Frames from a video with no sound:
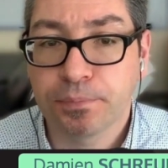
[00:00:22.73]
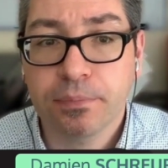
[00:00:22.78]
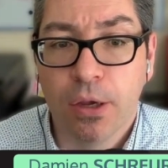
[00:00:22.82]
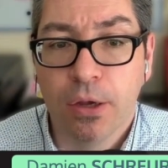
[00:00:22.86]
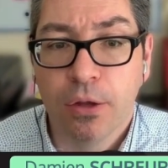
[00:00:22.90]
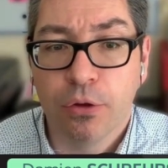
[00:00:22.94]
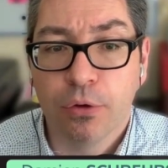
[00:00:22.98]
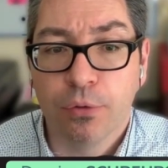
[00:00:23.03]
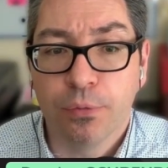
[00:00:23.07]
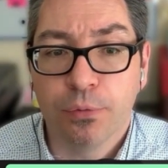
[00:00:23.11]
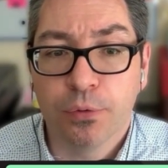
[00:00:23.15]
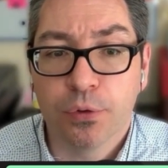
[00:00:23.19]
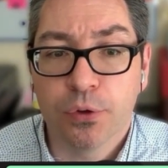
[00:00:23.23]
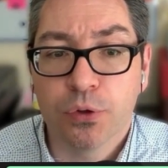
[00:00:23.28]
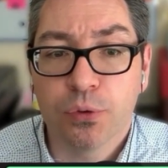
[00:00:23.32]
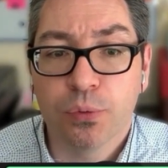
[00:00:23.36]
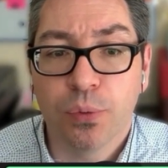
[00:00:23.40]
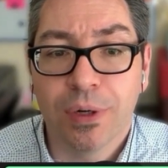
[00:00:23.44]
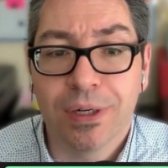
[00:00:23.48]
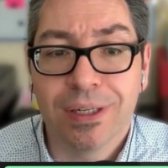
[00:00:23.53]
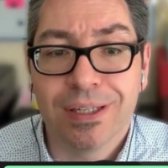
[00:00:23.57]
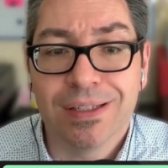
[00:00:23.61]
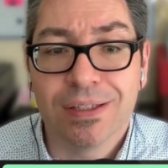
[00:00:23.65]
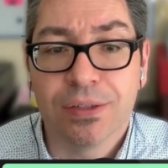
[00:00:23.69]
The first
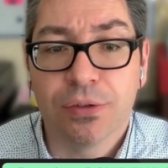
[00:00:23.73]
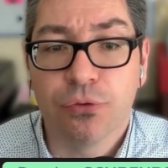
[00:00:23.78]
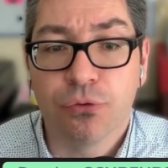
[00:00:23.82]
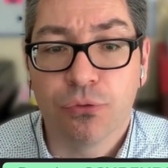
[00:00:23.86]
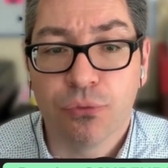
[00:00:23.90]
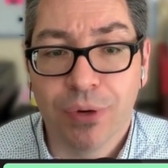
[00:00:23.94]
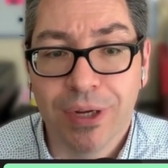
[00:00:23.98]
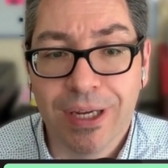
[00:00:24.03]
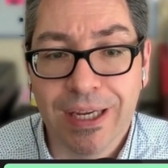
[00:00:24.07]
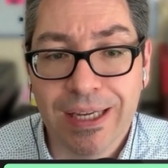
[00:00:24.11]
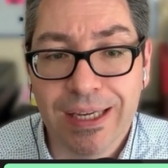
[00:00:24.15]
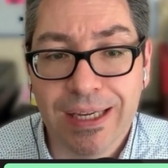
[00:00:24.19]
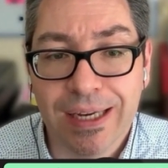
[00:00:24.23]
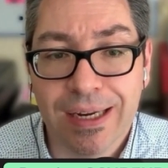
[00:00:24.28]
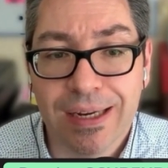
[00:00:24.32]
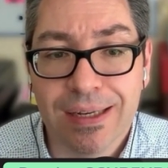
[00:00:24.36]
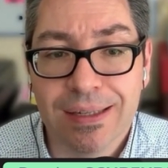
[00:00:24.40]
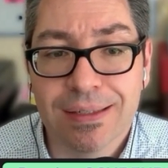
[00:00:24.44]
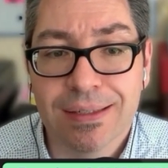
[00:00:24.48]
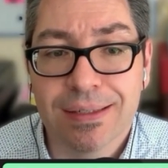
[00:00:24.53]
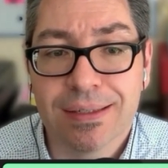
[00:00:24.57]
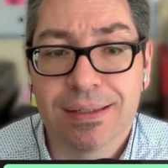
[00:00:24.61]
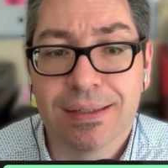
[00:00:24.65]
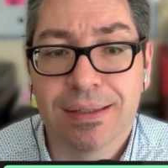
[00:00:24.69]
one is
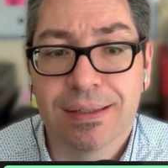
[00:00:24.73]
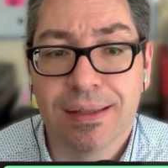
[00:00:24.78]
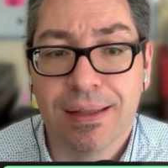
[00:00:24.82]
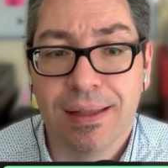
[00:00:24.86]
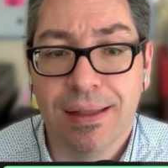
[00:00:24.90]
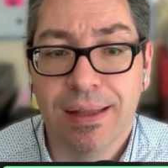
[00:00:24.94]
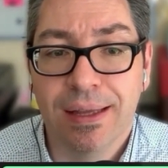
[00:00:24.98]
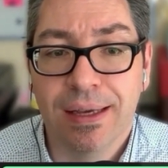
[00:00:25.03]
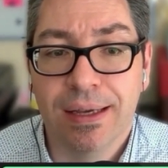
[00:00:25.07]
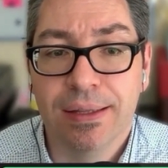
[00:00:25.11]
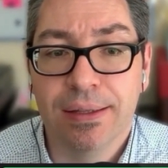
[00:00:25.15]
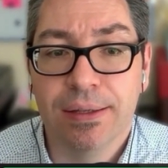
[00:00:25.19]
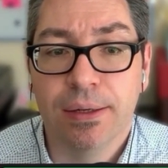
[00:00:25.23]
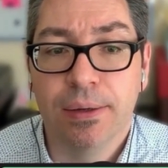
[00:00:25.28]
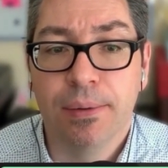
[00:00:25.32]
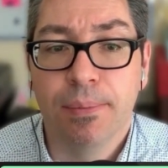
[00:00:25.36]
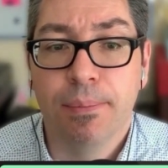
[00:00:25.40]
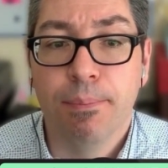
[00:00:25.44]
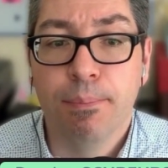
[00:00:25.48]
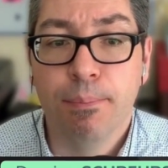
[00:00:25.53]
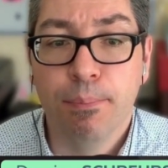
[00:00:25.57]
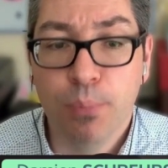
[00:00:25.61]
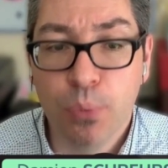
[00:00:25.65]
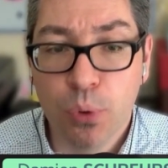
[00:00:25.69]
Raycast, then
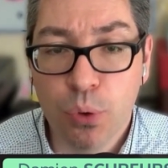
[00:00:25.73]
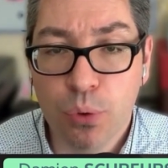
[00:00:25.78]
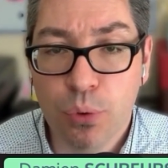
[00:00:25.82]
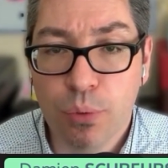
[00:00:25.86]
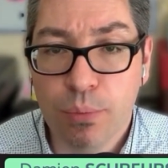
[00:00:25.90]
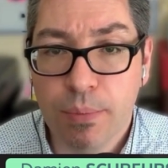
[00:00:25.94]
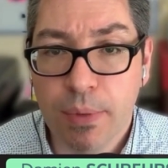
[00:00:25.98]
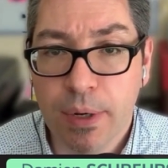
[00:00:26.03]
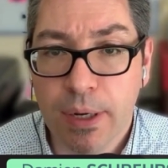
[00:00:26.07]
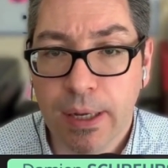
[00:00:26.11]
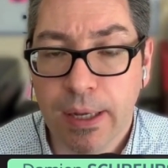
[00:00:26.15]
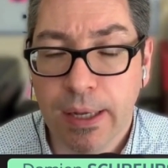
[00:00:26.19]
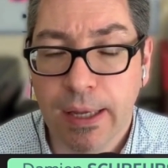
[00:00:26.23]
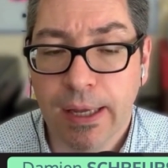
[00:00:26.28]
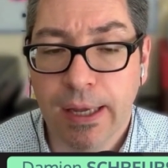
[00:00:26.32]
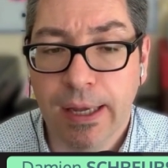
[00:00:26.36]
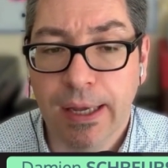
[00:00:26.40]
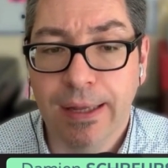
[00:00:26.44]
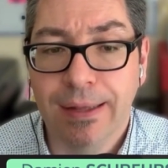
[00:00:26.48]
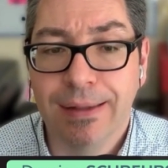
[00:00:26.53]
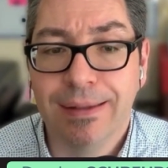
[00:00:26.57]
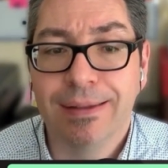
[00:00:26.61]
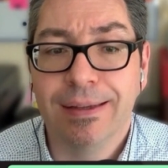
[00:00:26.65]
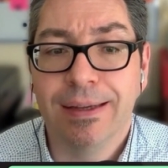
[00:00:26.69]
Moom,
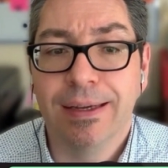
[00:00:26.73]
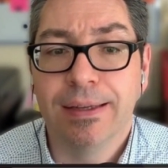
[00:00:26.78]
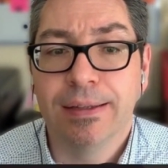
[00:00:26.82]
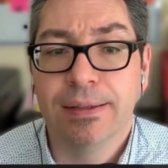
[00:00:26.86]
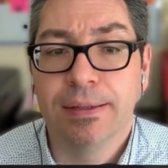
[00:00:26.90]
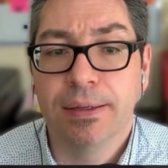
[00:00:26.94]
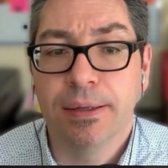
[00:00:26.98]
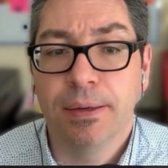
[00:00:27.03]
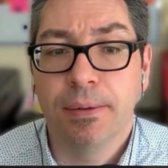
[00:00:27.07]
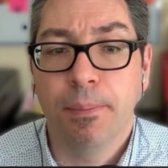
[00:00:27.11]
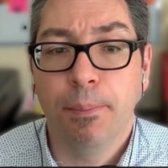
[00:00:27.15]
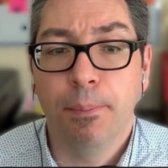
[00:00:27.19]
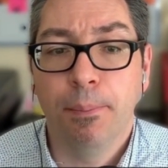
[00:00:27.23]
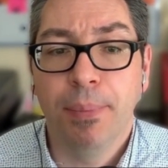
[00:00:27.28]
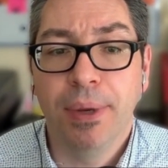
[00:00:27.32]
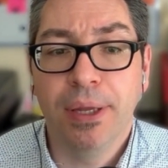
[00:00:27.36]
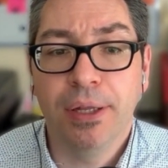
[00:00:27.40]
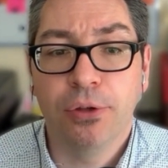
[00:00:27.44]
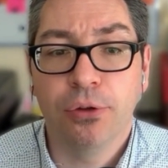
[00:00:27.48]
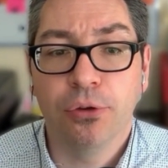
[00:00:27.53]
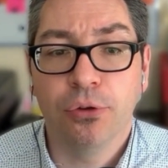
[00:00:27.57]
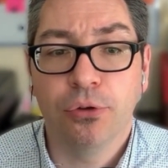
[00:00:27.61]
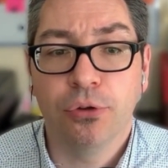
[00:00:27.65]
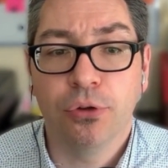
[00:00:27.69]
and then
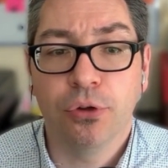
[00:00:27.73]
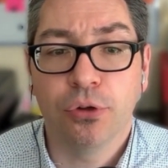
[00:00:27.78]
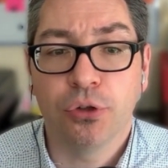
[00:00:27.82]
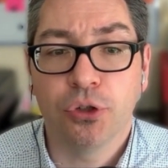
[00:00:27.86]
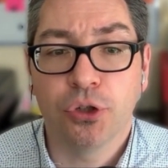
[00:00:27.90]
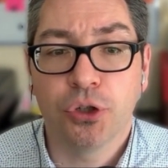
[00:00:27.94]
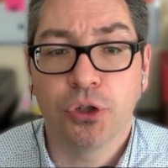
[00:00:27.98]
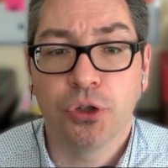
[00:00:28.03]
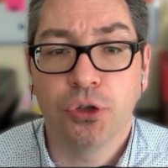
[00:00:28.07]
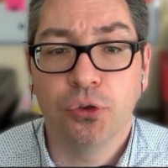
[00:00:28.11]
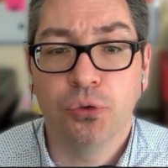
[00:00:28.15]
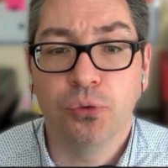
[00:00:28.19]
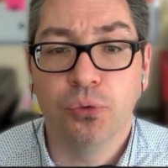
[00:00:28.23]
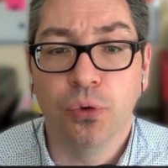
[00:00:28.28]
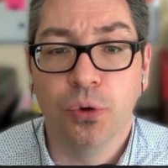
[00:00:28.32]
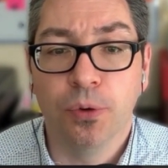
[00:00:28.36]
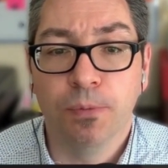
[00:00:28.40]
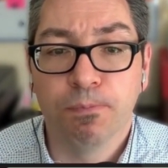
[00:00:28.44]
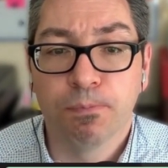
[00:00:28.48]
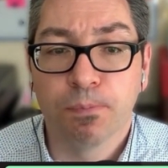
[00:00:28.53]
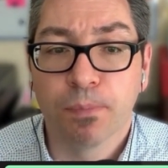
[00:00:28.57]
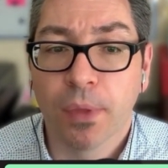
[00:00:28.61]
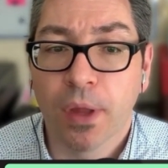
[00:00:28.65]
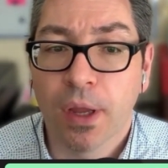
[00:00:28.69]
BetterTouchTool.
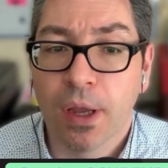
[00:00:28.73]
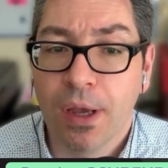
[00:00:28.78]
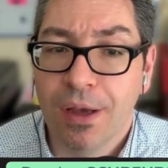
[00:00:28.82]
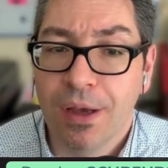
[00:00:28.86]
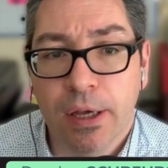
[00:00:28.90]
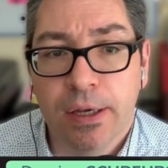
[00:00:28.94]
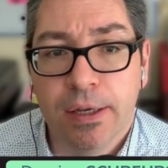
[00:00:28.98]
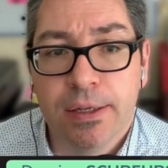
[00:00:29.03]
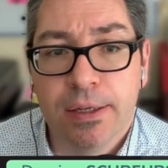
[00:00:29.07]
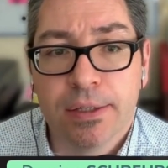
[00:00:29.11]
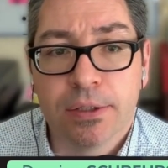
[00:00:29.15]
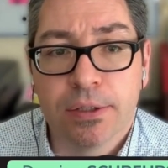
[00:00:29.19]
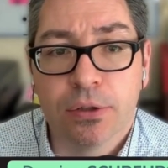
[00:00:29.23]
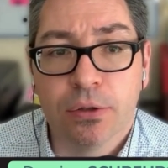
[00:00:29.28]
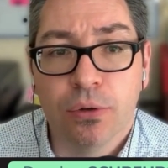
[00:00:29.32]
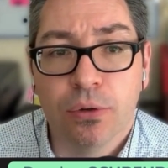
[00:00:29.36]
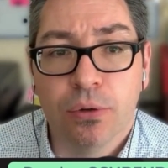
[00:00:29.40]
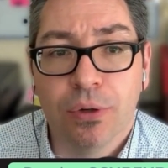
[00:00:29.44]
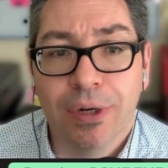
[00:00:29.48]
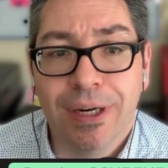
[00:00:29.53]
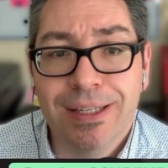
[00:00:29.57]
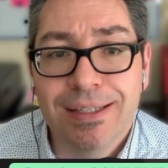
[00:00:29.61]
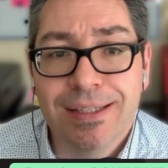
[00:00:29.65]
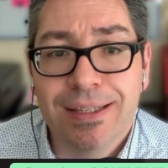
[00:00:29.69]
So
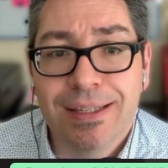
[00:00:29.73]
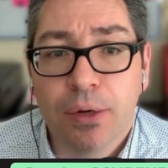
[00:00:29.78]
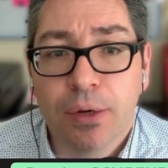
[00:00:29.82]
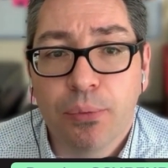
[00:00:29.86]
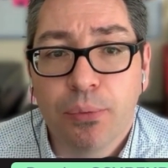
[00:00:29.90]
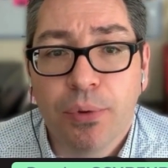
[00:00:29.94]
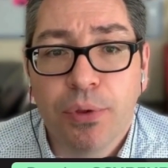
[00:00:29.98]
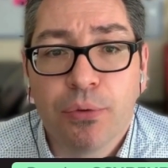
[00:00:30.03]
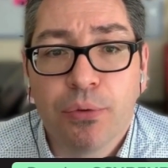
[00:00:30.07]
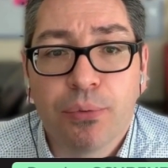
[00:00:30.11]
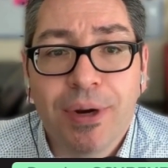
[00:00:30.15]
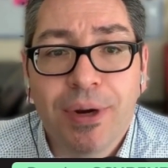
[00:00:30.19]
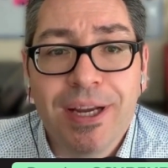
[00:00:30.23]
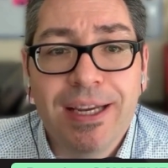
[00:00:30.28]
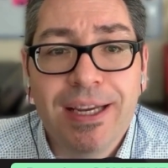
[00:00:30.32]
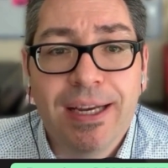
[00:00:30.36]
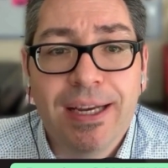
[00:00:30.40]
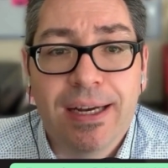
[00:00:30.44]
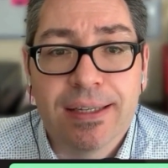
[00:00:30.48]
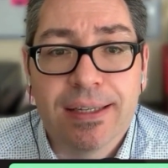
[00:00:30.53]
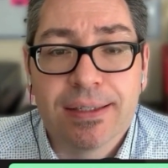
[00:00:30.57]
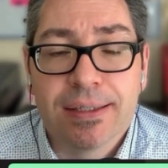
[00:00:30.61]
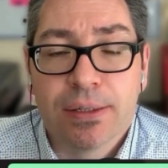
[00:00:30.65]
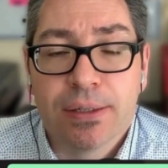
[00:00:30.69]
let's start with
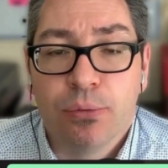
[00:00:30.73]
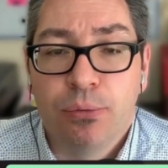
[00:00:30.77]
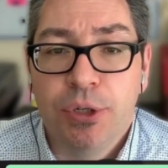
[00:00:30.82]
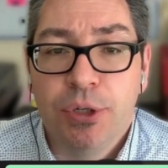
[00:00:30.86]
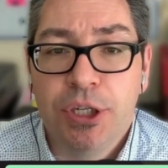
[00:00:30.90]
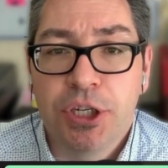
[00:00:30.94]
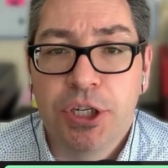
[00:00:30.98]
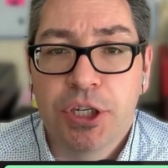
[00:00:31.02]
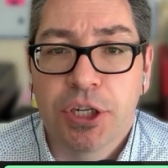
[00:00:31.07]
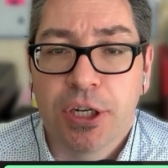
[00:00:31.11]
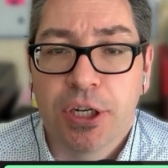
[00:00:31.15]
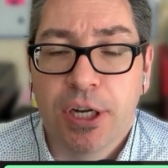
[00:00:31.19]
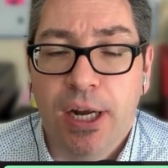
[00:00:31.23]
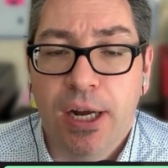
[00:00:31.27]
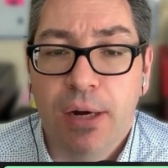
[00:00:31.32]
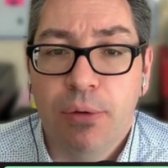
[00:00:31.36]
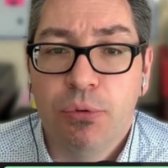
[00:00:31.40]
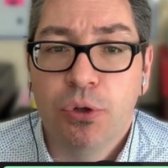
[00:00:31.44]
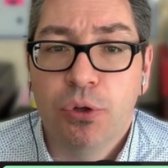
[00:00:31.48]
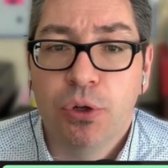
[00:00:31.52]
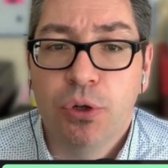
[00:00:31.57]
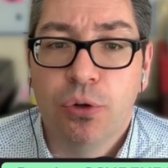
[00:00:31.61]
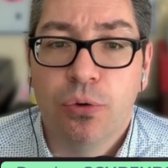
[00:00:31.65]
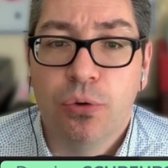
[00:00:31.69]
Raycast, which I
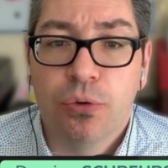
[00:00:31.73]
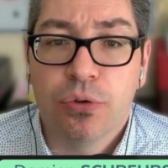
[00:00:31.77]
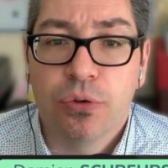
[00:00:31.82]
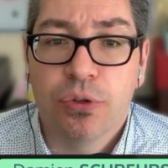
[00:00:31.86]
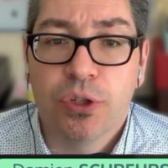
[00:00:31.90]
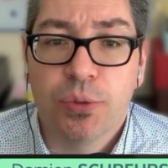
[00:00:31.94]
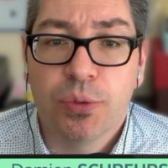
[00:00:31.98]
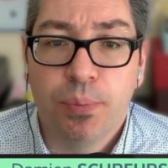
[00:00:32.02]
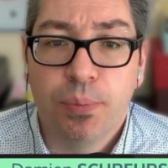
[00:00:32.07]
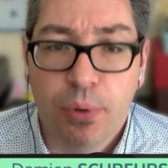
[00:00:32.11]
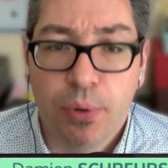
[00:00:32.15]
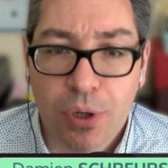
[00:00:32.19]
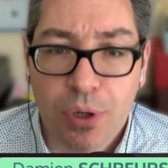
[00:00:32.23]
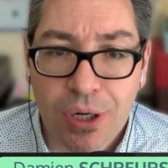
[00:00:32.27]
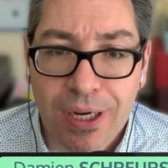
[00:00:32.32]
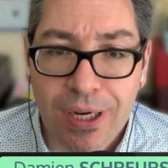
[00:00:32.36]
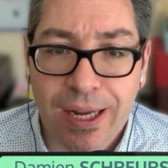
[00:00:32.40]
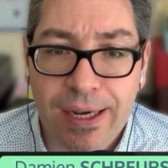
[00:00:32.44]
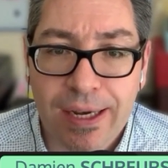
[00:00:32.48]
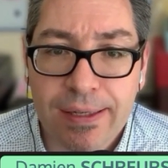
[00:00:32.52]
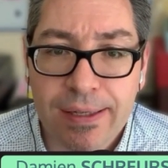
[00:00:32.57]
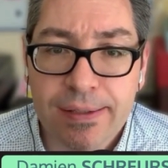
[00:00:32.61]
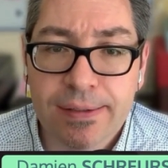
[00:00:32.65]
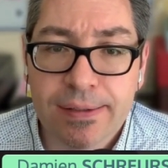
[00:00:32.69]
would call
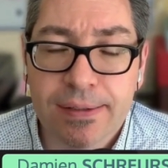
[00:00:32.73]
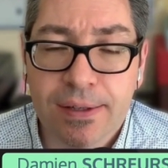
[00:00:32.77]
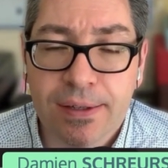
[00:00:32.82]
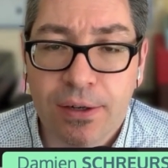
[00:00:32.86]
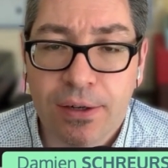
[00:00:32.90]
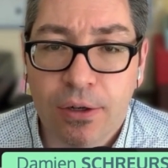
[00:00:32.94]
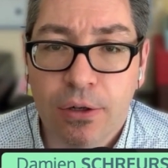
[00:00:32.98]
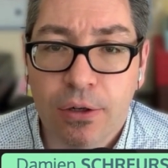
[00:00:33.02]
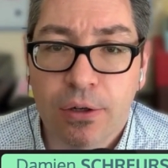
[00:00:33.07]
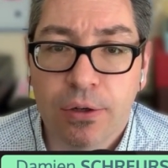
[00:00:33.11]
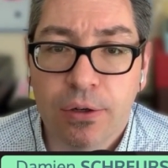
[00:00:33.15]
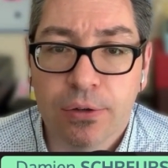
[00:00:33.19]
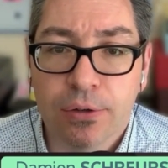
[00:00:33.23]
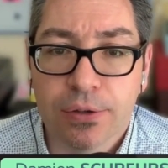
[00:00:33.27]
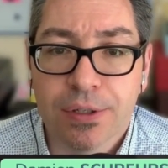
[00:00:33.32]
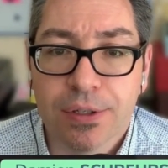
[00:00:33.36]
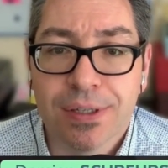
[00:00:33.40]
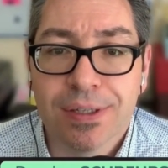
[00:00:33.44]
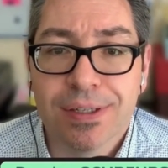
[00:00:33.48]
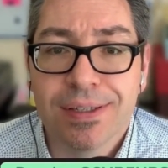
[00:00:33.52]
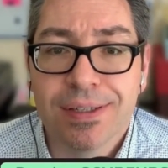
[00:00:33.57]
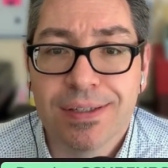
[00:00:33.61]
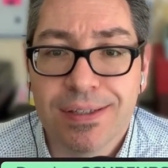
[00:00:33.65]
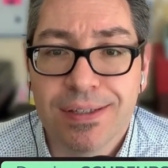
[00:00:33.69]
Spotlight on
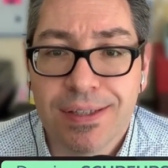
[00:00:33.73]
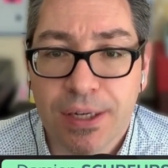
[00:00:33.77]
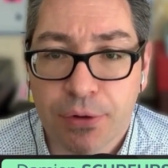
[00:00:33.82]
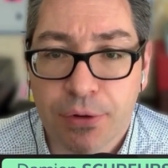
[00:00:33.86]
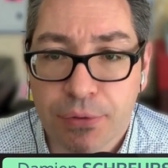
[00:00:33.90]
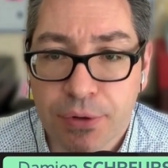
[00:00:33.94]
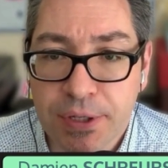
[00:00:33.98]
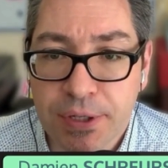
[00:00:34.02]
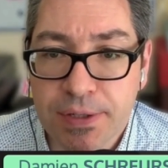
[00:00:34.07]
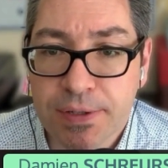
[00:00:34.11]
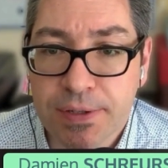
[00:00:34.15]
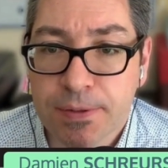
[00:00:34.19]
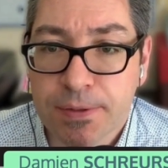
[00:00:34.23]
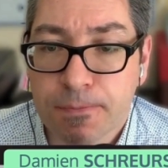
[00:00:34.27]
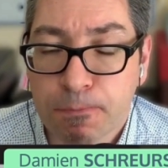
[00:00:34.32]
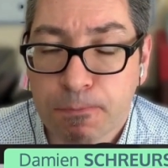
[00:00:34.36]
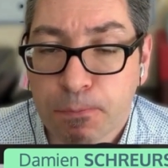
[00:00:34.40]
steroids.